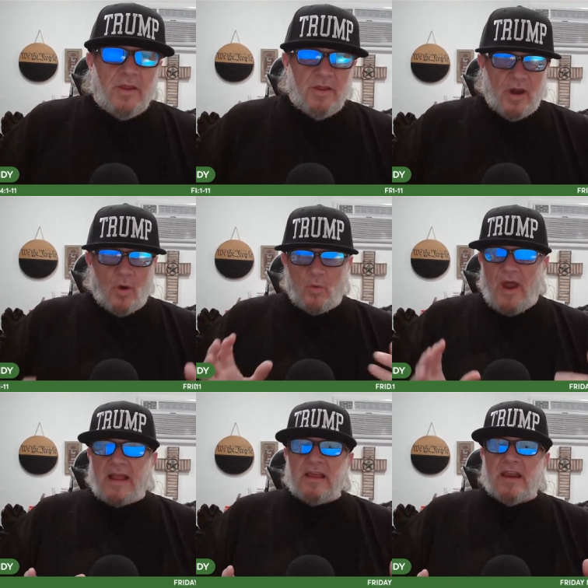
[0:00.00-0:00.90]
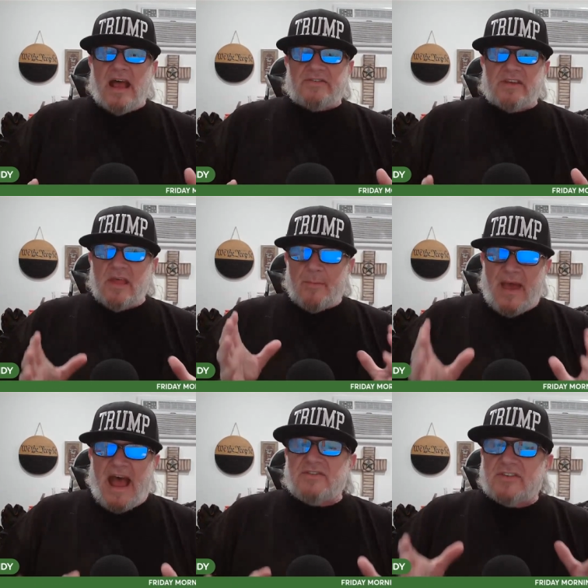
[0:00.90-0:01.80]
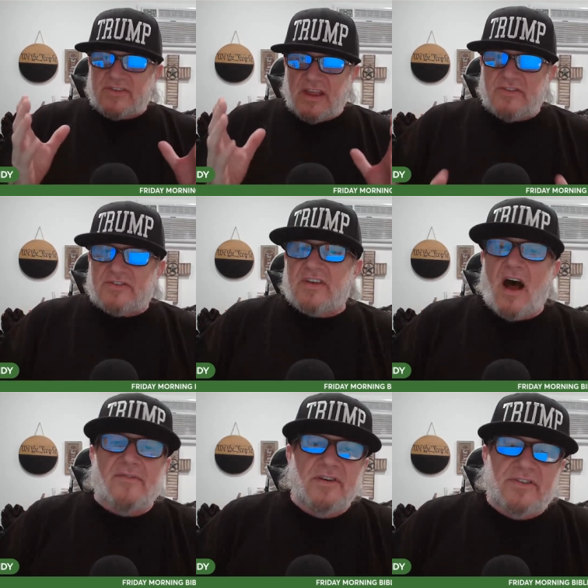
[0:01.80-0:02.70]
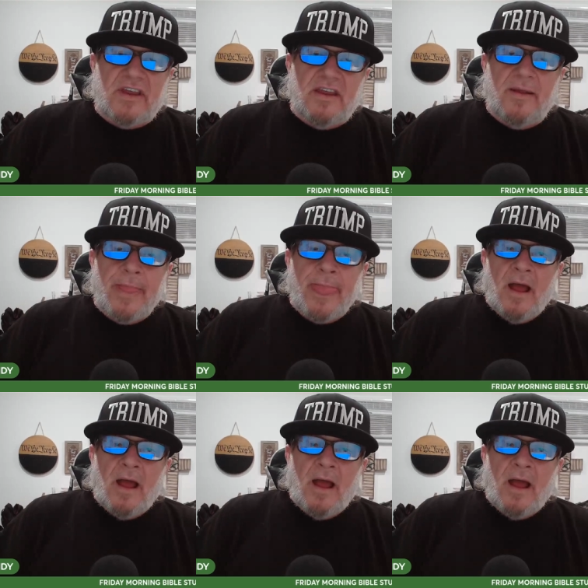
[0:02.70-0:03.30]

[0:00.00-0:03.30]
You know, recognizing the majesty and sovereignty